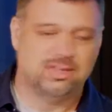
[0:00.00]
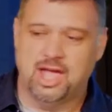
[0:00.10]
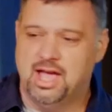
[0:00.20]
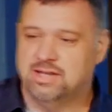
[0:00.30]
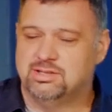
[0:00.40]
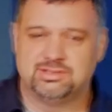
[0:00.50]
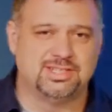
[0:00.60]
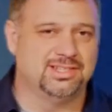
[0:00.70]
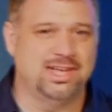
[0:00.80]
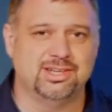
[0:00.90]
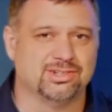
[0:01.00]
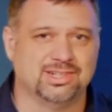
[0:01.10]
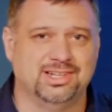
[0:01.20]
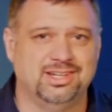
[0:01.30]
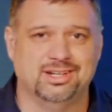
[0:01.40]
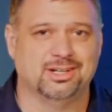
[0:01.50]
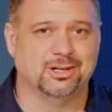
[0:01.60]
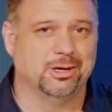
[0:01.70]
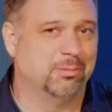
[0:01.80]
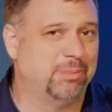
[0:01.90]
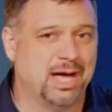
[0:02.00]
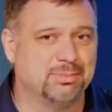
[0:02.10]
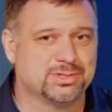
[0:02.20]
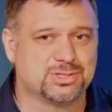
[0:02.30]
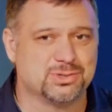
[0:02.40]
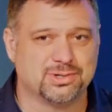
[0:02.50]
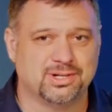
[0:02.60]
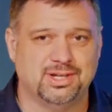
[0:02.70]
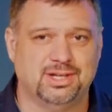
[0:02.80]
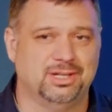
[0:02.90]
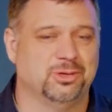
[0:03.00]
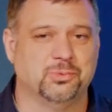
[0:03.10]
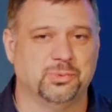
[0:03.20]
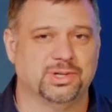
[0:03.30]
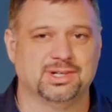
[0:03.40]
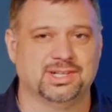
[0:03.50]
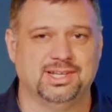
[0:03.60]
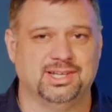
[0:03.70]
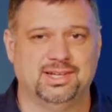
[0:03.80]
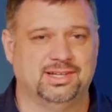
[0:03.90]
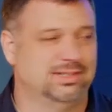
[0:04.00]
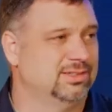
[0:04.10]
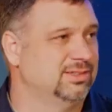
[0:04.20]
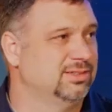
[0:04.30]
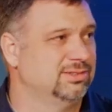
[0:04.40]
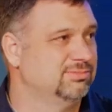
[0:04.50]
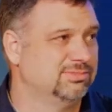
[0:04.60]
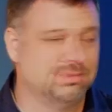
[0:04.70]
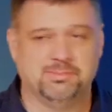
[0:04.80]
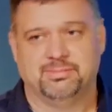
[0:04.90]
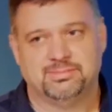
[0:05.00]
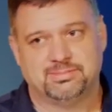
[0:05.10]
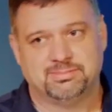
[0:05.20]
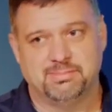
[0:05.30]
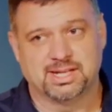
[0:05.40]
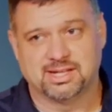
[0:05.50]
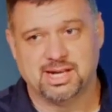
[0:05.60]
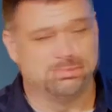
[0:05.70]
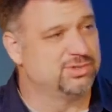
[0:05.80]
And today you're going to hear Bible story. Mm-hmm. We're going to make a couple